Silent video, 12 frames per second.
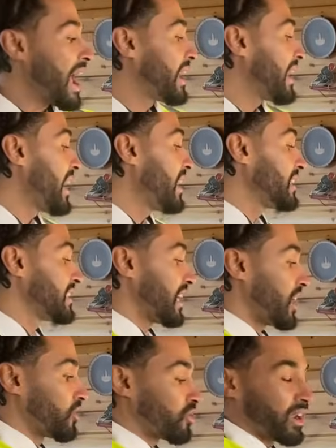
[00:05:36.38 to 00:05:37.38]
and any
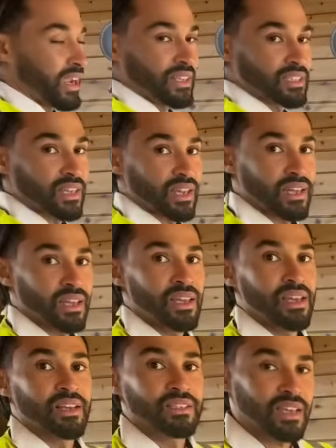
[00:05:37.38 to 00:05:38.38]
secondary heating here.
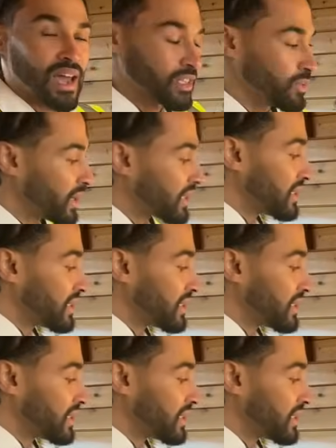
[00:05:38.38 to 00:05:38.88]
So as we can